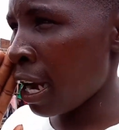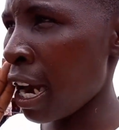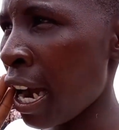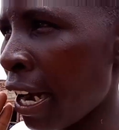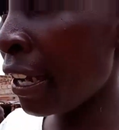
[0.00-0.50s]

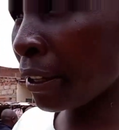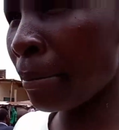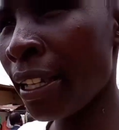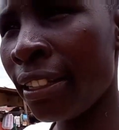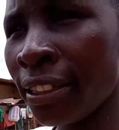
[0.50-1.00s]
I
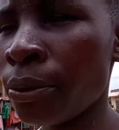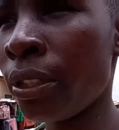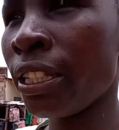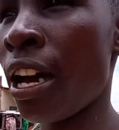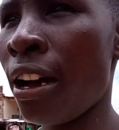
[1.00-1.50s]
remained
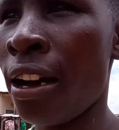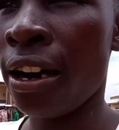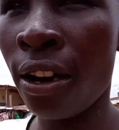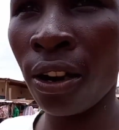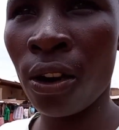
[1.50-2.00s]
with
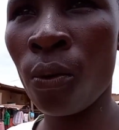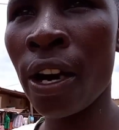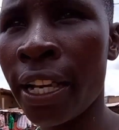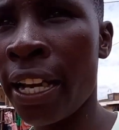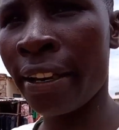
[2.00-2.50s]

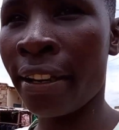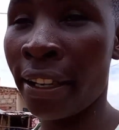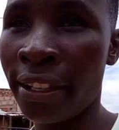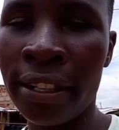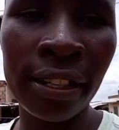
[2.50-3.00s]

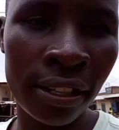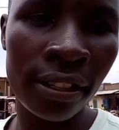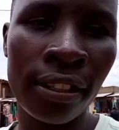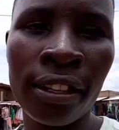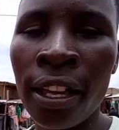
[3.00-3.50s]

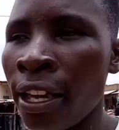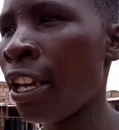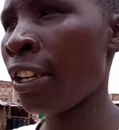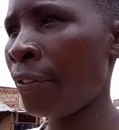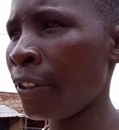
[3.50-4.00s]

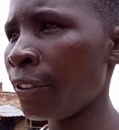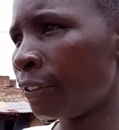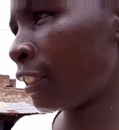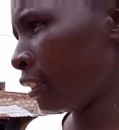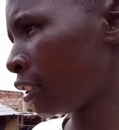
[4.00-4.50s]

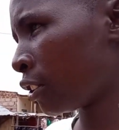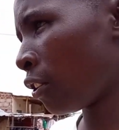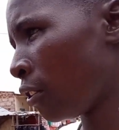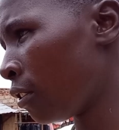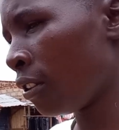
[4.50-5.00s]
150,
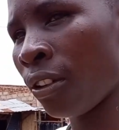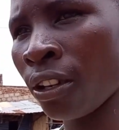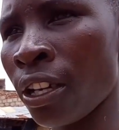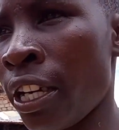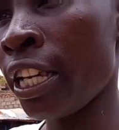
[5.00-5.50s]
so
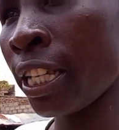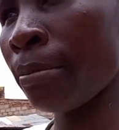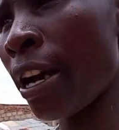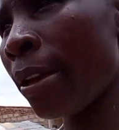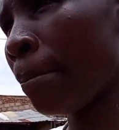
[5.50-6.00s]
in
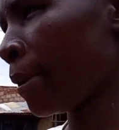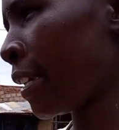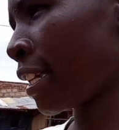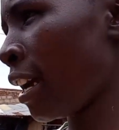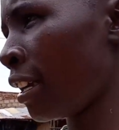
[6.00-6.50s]
my
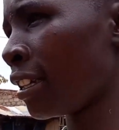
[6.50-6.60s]
M-Pesa.